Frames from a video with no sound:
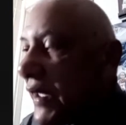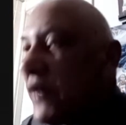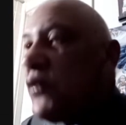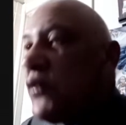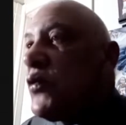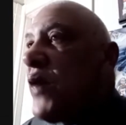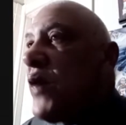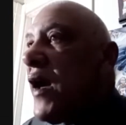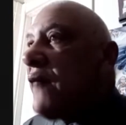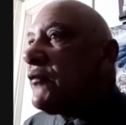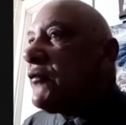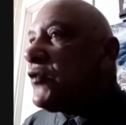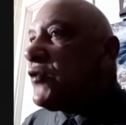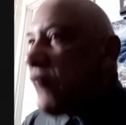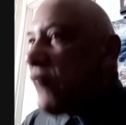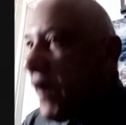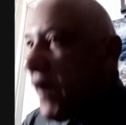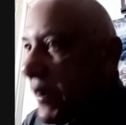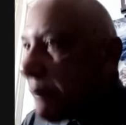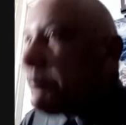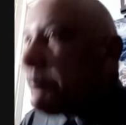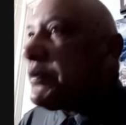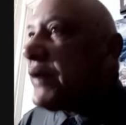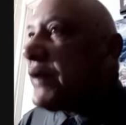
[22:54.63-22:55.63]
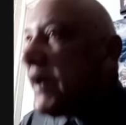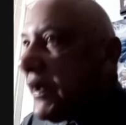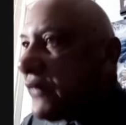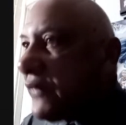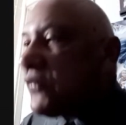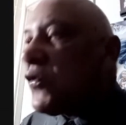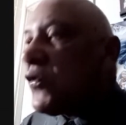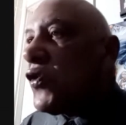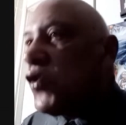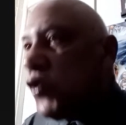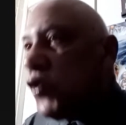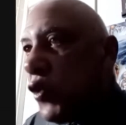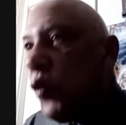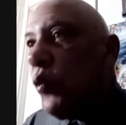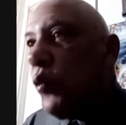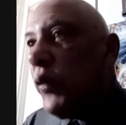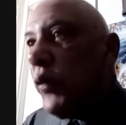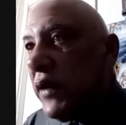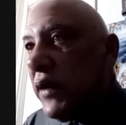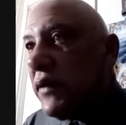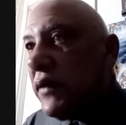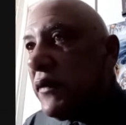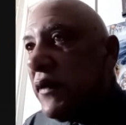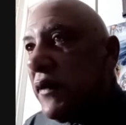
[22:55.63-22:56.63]
You have great players, you'll
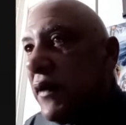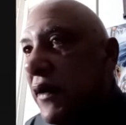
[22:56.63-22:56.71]
win.